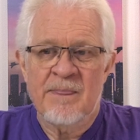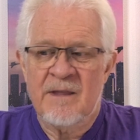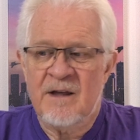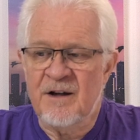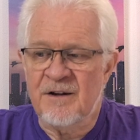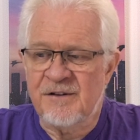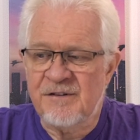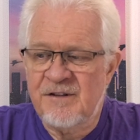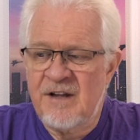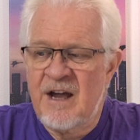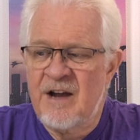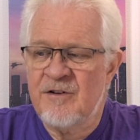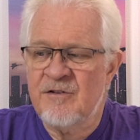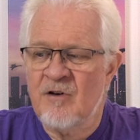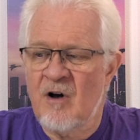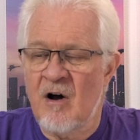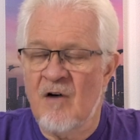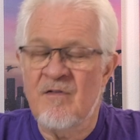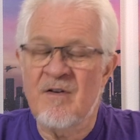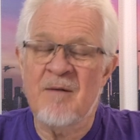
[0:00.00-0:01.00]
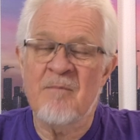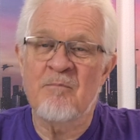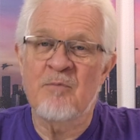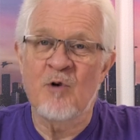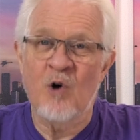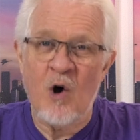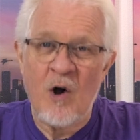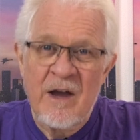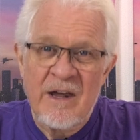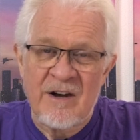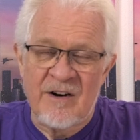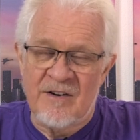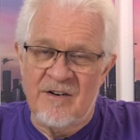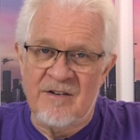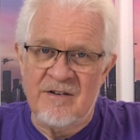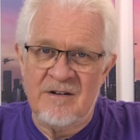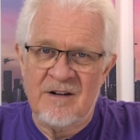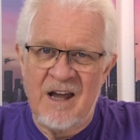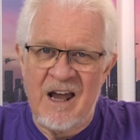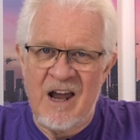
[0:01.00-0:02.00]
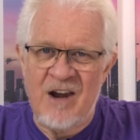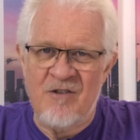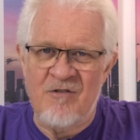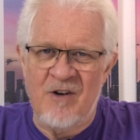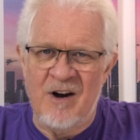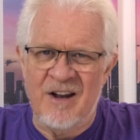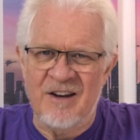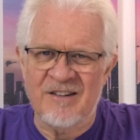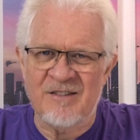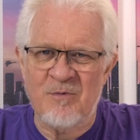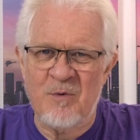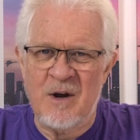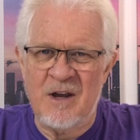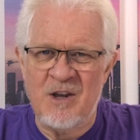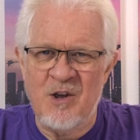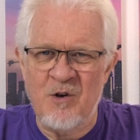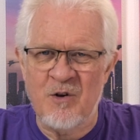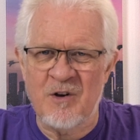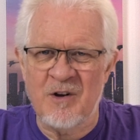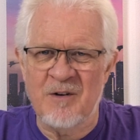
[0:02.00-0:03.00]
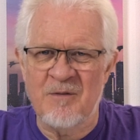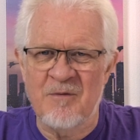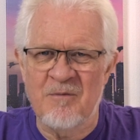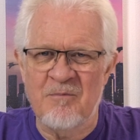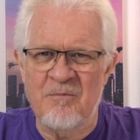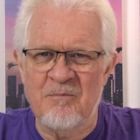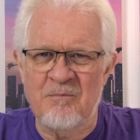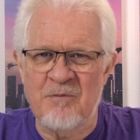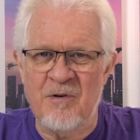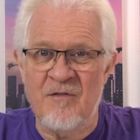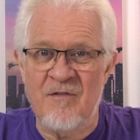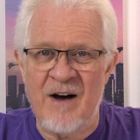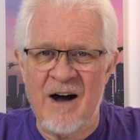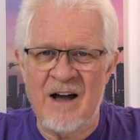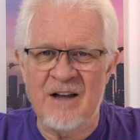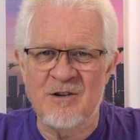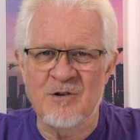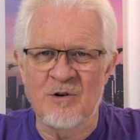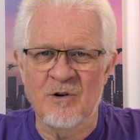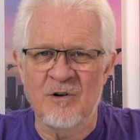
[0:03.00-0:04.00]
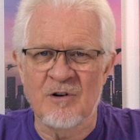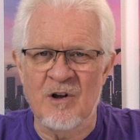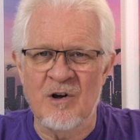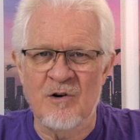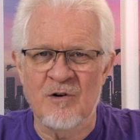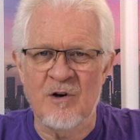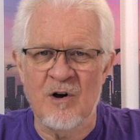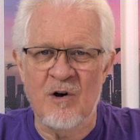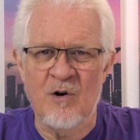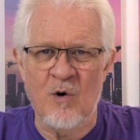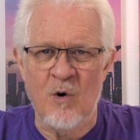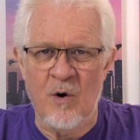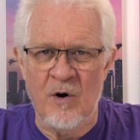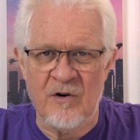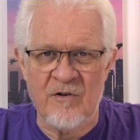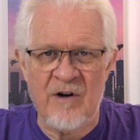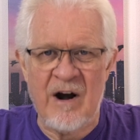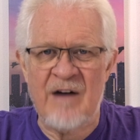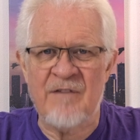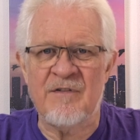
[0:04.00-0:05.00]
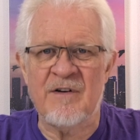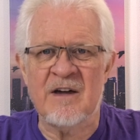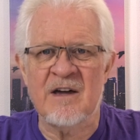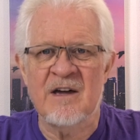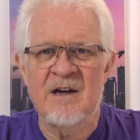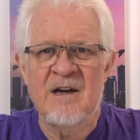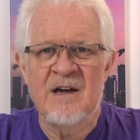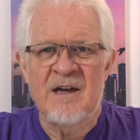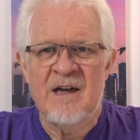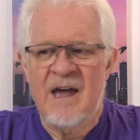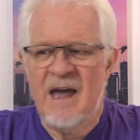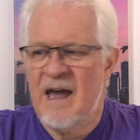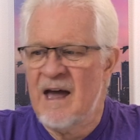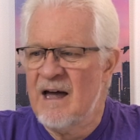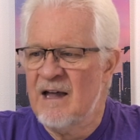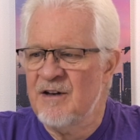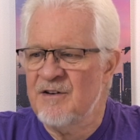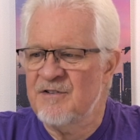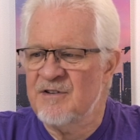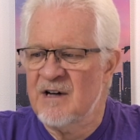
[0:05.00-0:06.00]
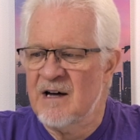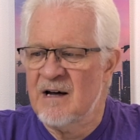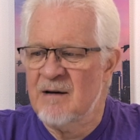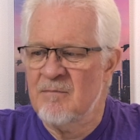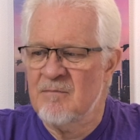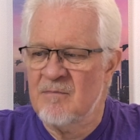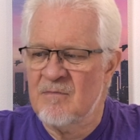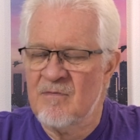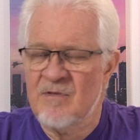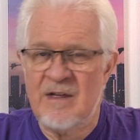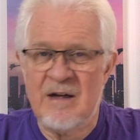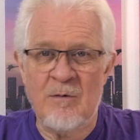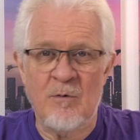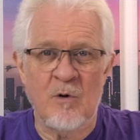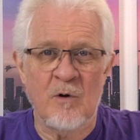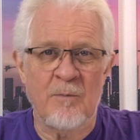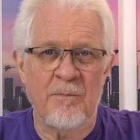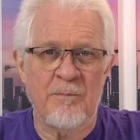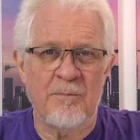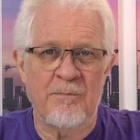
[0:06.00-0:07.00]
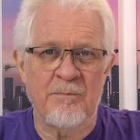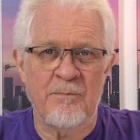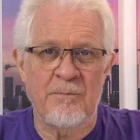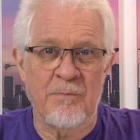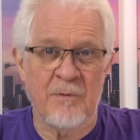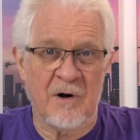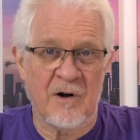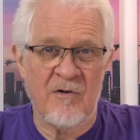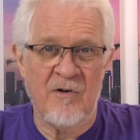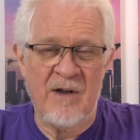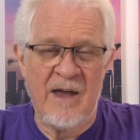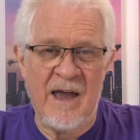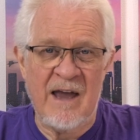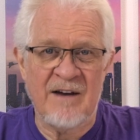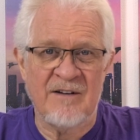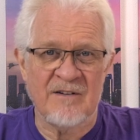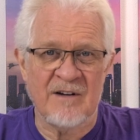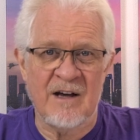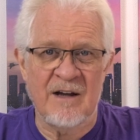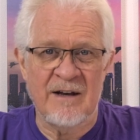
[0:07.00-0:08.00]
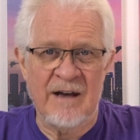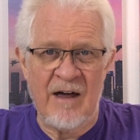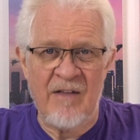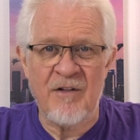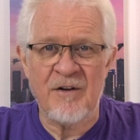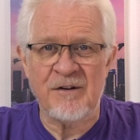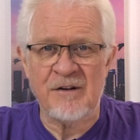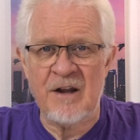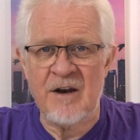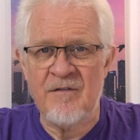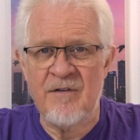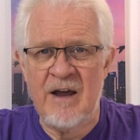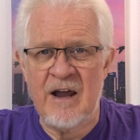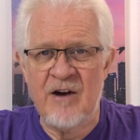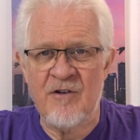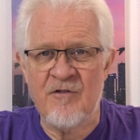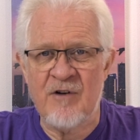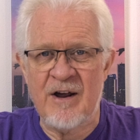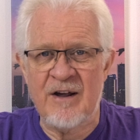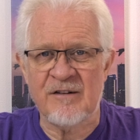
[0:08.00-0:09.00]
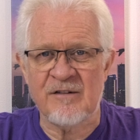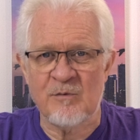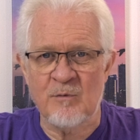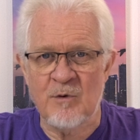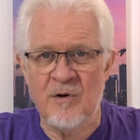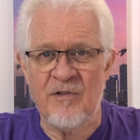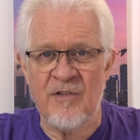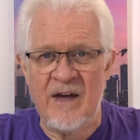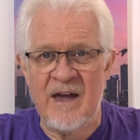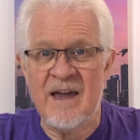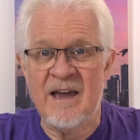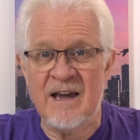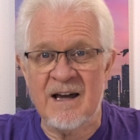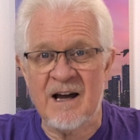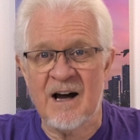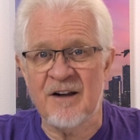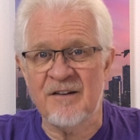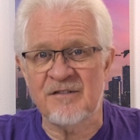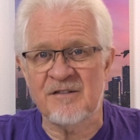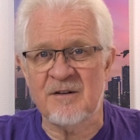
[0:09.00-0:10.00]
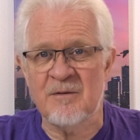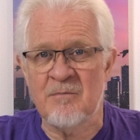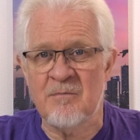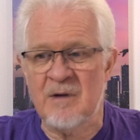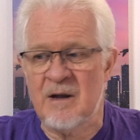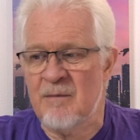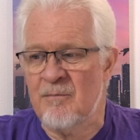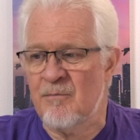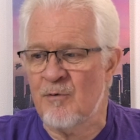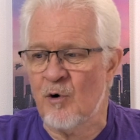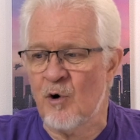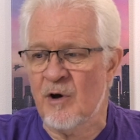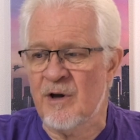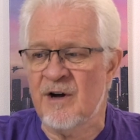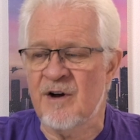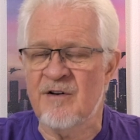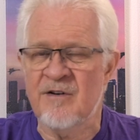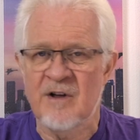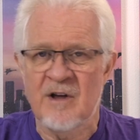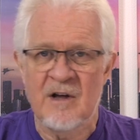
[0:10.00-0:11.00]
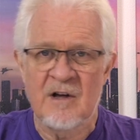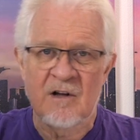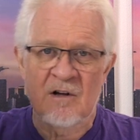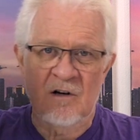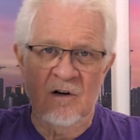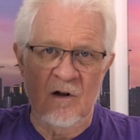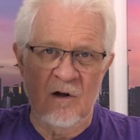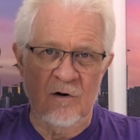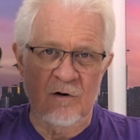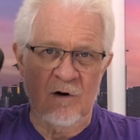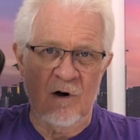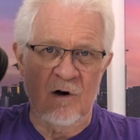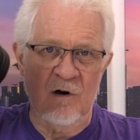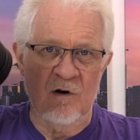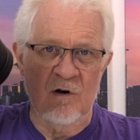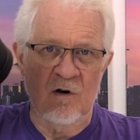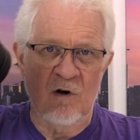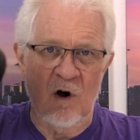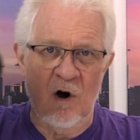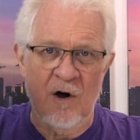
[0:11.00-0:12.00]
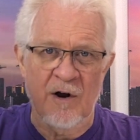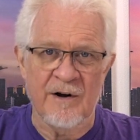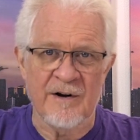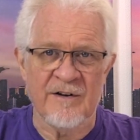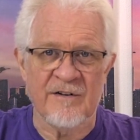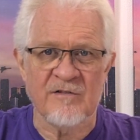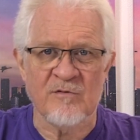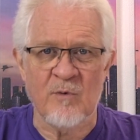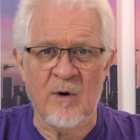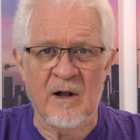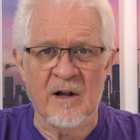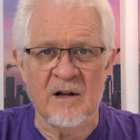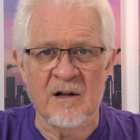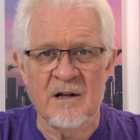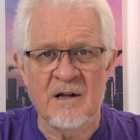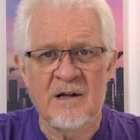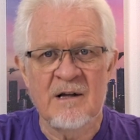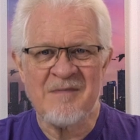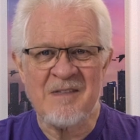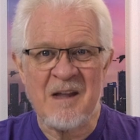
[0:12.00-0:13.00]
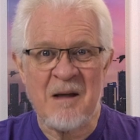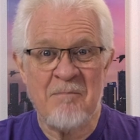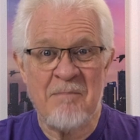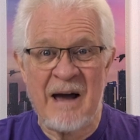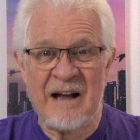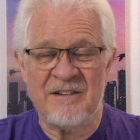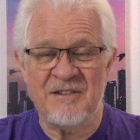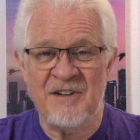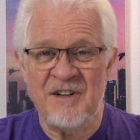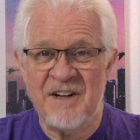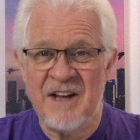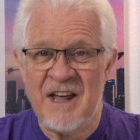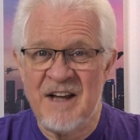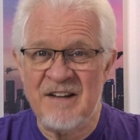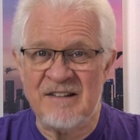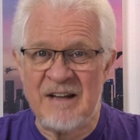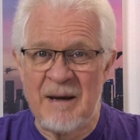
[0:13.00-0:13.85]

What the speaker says: a set of embroidered headrests where you can provide your logo or graphic, and they will create another set of headrests with a custom embroidered logo on it as well. Back to today's